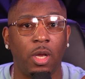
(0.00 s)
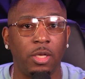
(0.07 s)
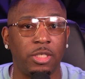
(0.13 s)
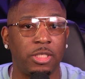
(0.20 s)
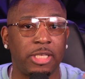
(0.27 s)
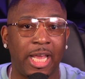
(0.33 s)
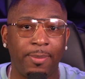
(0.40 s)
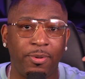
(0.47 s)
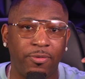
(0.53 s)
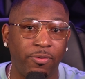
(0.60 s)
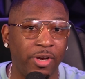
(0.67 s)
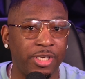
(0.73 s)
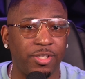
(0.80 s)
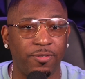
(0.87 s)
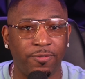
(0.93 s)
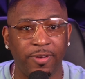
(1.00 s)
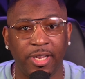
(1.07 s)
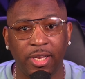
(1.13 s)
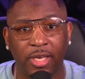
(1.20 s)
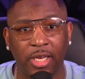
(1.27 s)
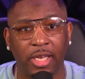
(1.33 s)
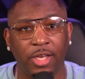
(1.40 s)
Uh, just type in Fresh and
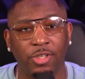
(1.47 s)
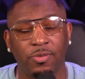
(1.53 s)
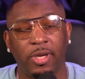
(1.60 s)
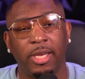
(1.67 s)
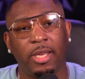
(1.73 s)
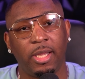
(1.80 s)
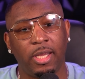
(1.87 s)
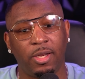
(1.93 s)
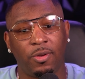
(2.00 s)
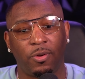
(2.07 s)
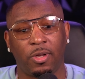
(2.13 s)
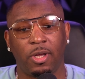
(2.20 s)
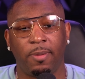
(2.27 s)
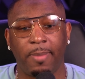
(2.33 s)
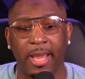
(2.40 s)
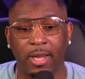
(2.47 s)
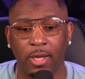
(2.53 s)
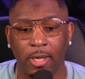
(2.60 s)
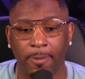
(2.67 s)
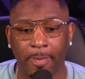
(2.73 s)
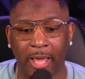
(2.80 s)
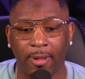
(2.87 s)
Fit, King Dre, and it'll come
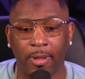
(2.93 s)
back up.